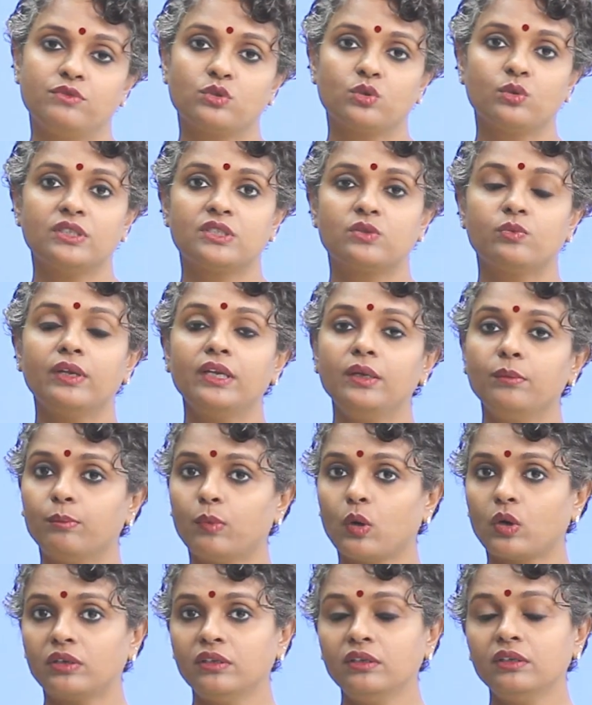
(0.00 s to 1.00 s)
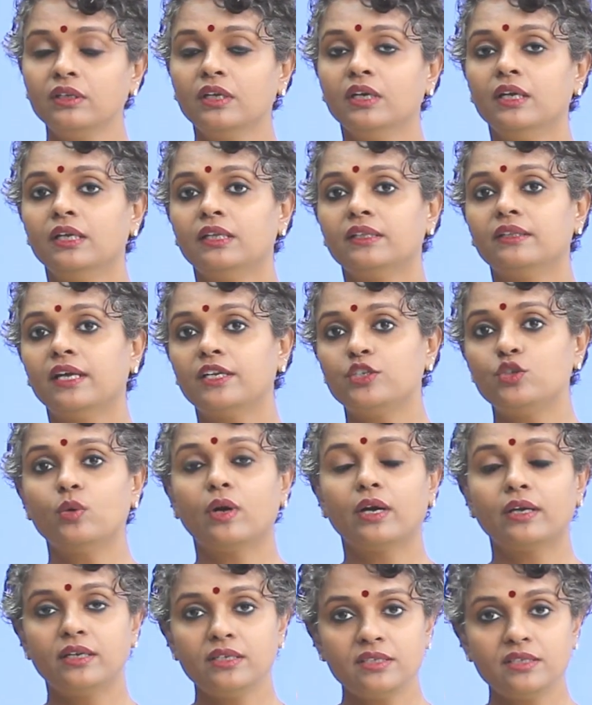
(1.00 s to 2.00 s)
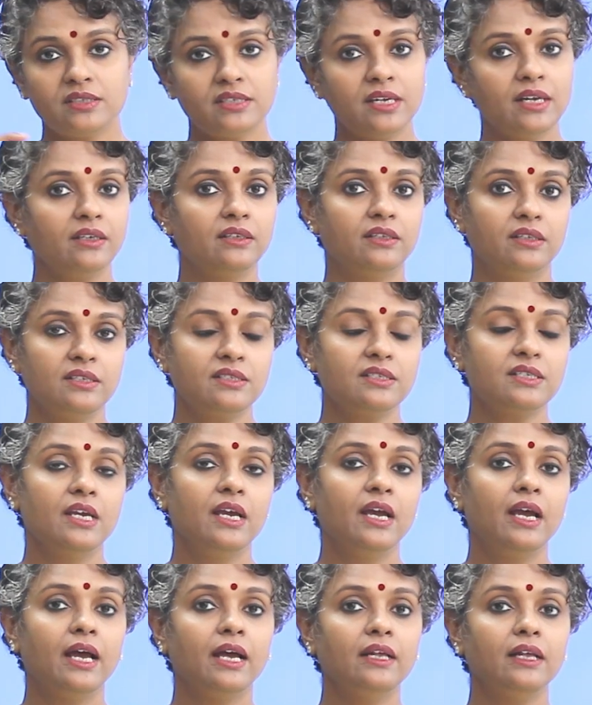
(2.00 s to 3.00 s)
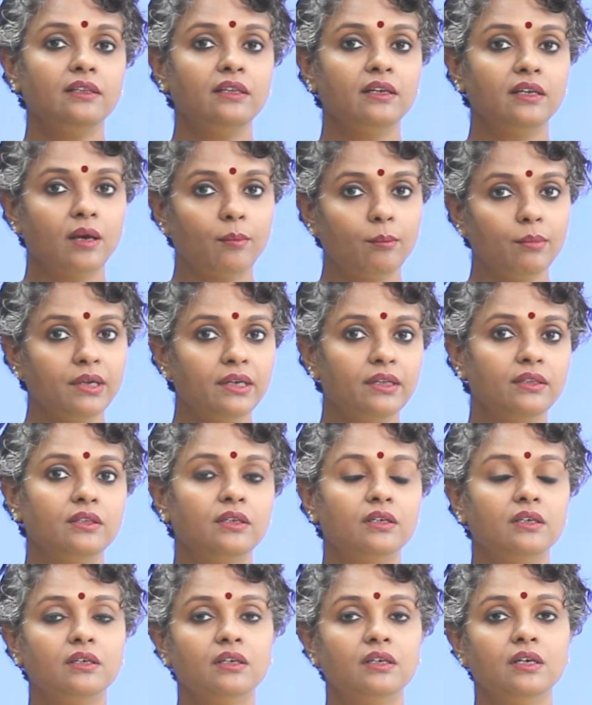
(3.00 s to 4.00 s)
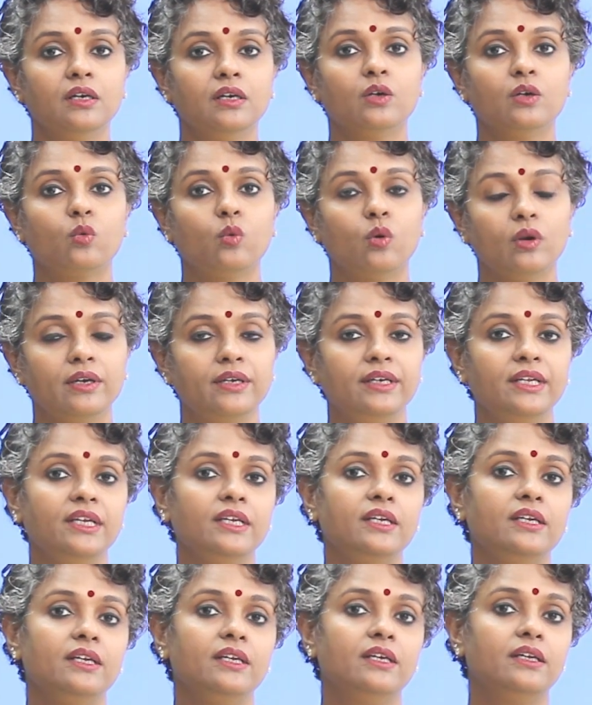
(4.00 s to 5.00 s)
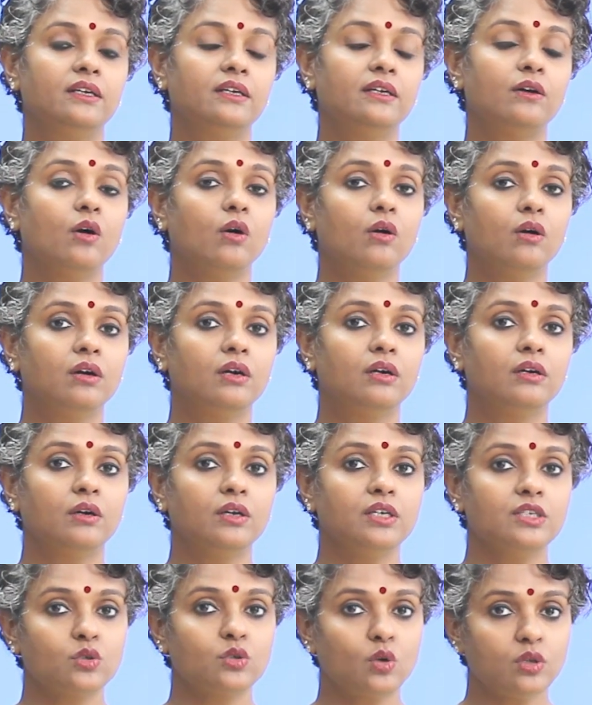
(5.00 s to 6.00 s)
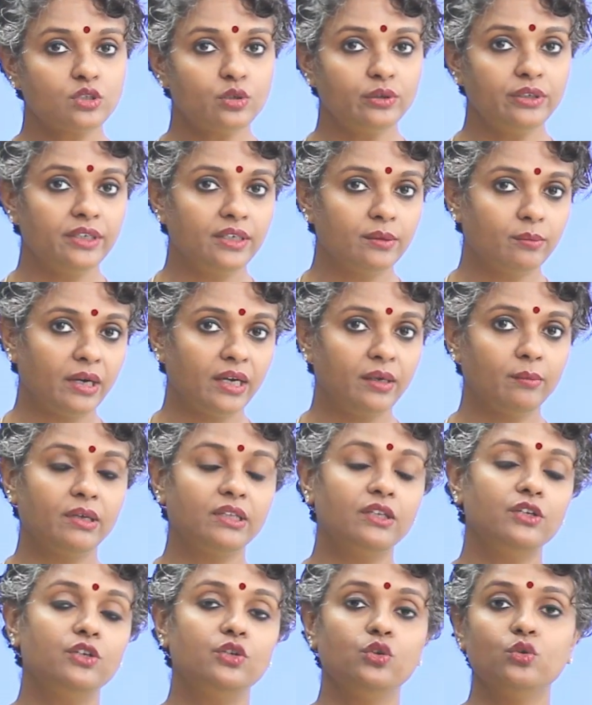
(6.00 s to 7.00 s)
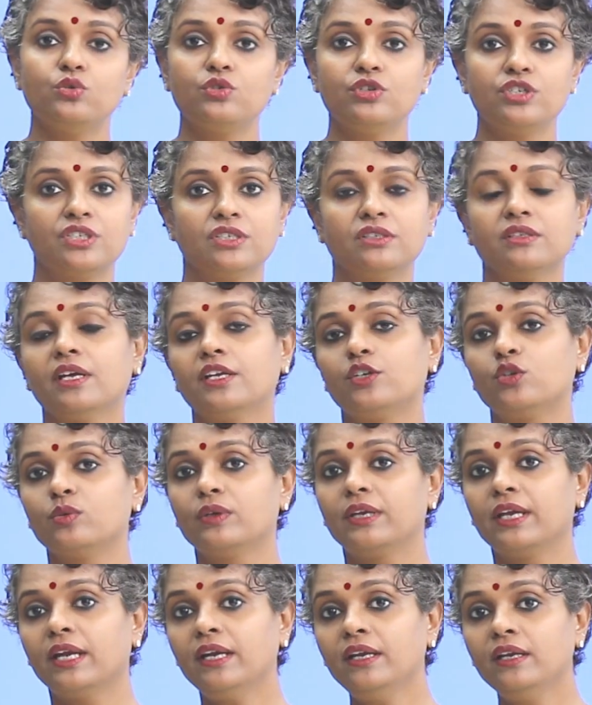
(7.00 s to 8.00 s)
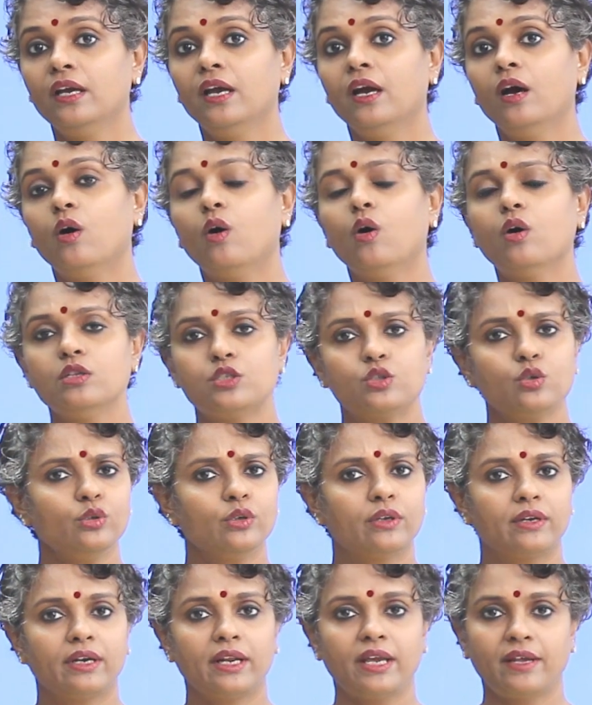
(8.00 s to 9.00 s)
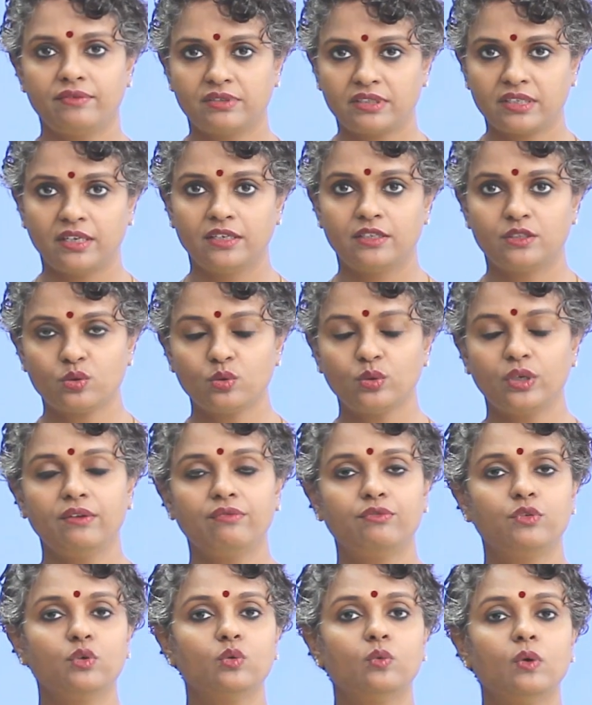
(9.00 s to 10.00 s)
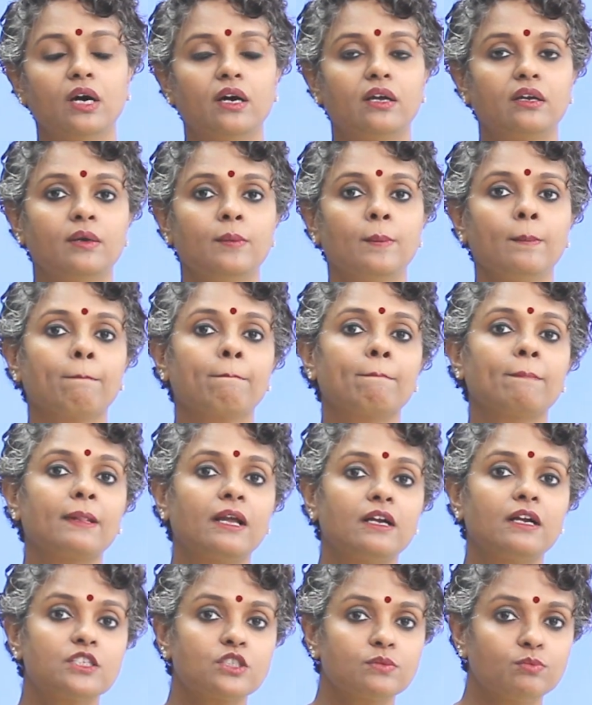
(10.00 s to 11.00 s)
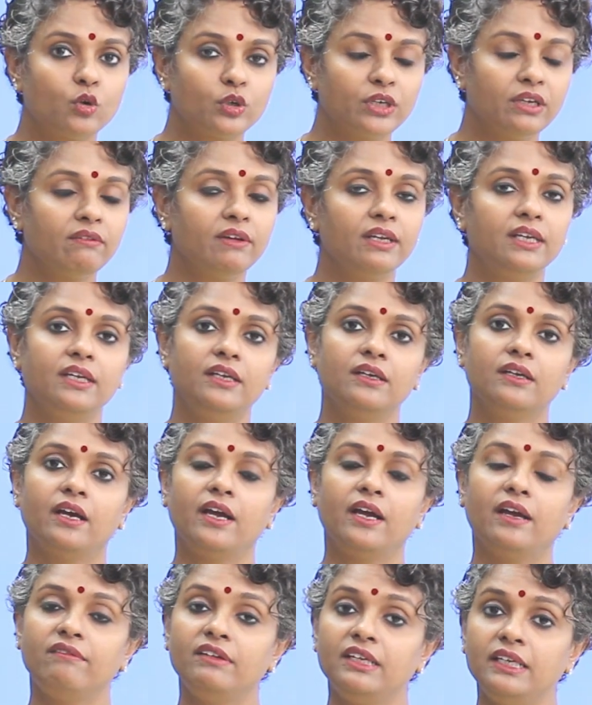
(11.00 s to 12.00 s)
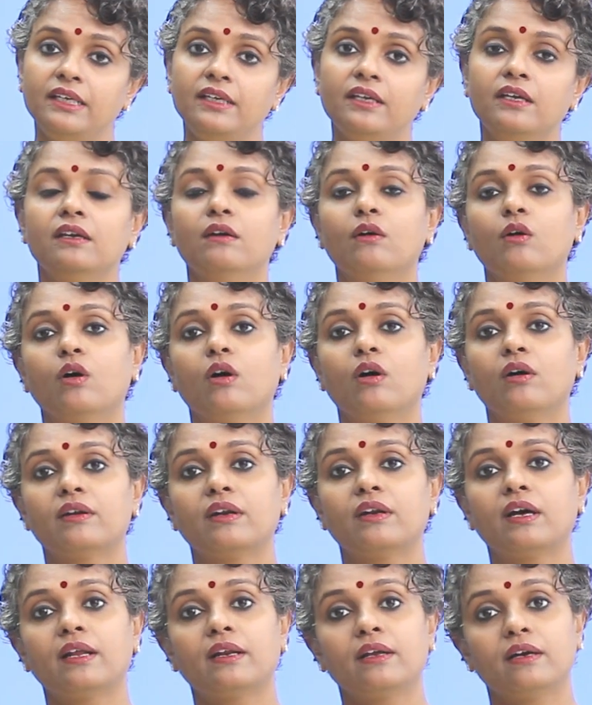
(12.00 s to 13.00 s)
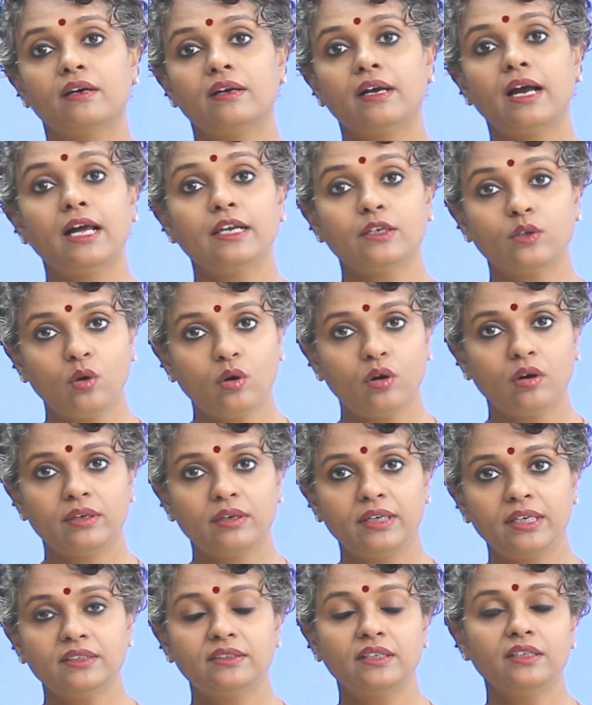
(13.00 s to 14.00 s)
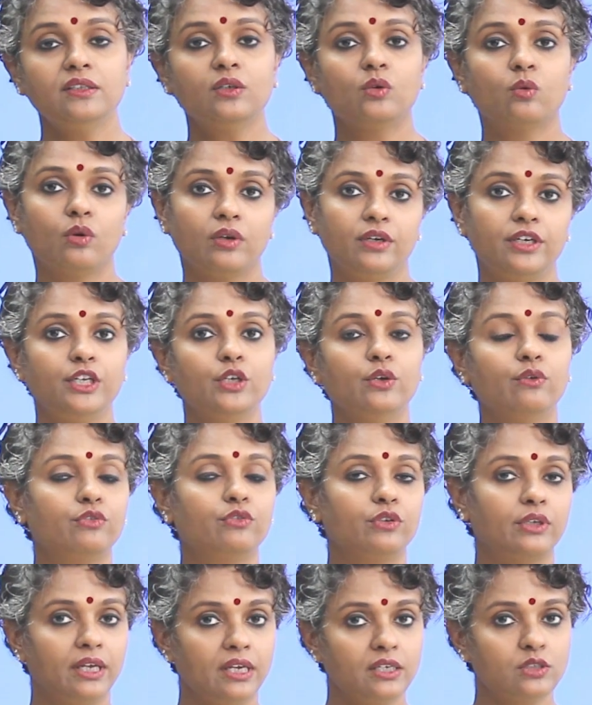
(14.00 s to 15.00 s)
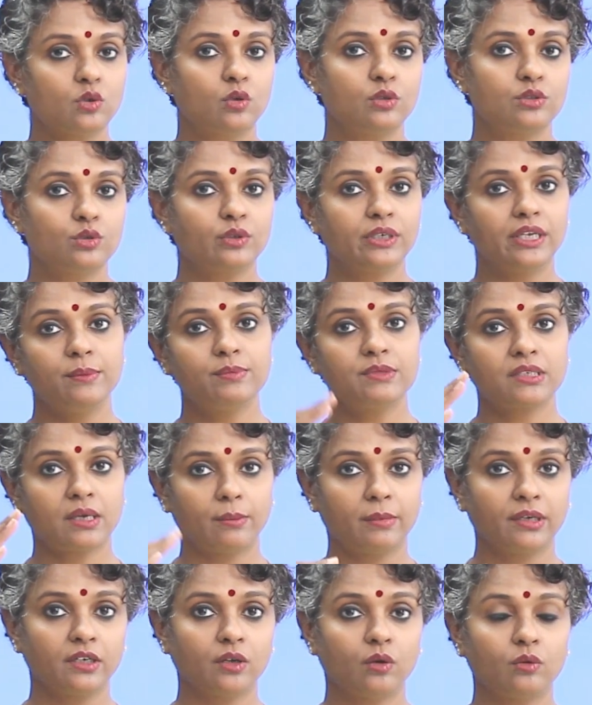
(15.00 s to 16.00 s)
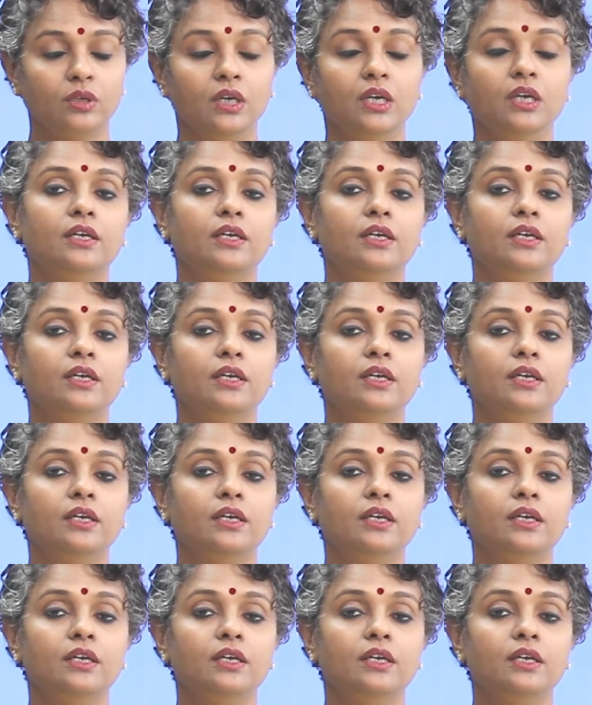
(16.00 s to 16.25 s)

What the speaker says: So it's very important that you understand this, and the number and the quality is also determined by the nutrition that you get, also your lifestyle. So if you are smoking very heavily or are an alcoholic, then the quality of your eggs also keeps coming down.